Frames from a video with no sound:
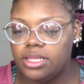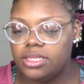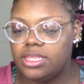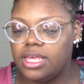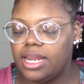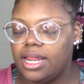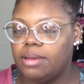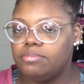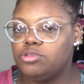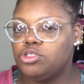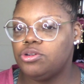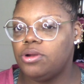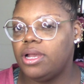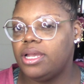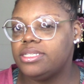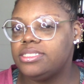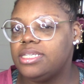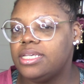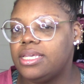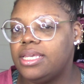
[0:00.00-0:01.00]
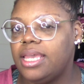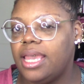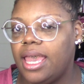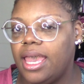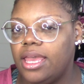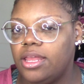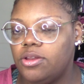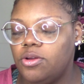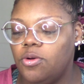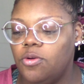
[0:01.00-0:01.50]
that I'm trying to
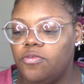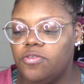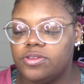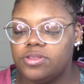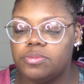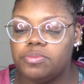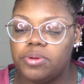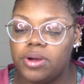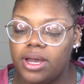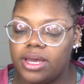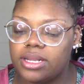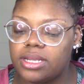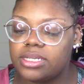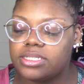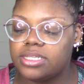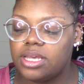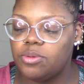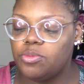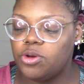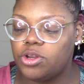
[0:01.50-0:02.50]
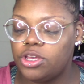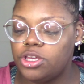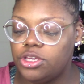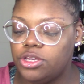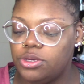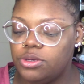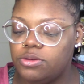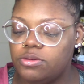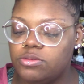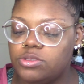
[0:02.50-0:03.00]
get over the products I want to
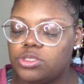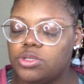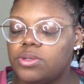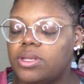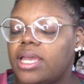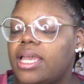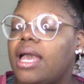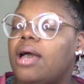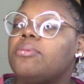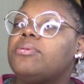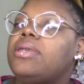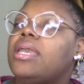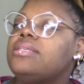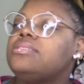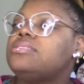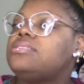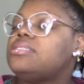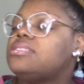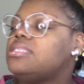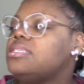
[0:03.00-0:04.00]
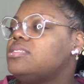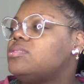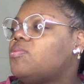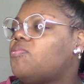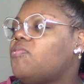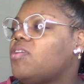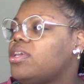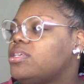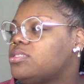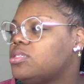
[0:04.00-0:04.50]
use. So like I'll get into these
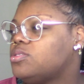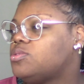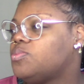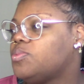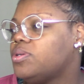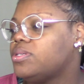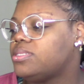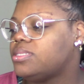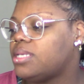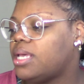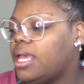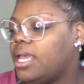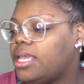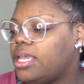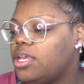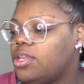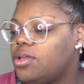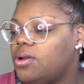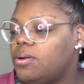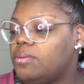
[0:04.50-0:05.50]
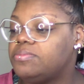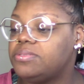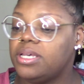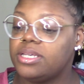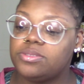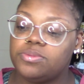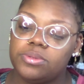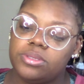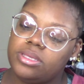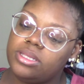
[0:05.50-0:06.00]
phases where it's like, you know,
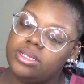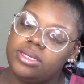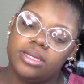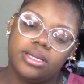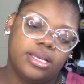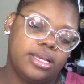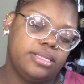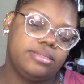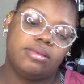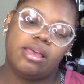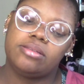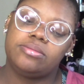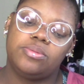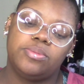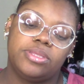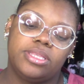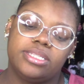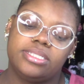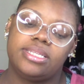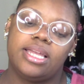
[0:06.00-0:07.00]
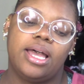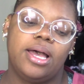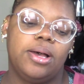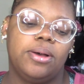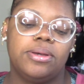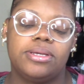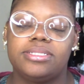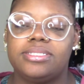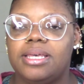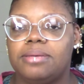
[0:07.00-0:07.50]
obsessed with the look, obsessed with the
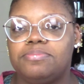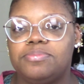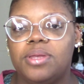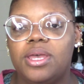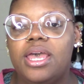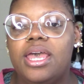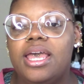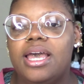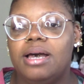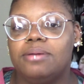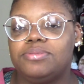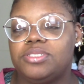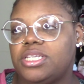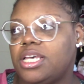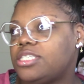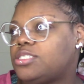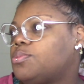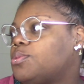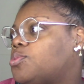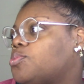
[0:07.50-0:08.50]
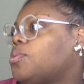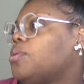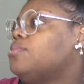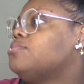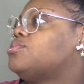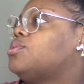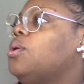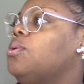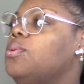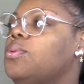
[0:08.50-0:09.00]
style, except obsessed with
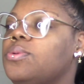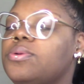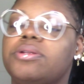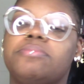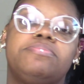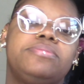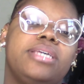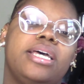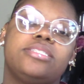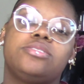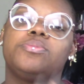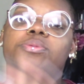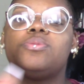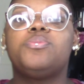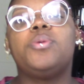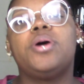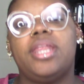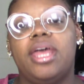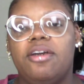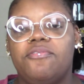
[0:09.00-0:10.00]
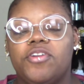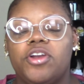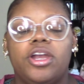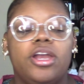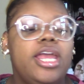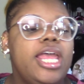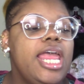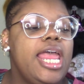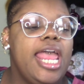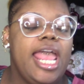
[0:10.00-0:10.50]
rose gold, obsessed with whatever.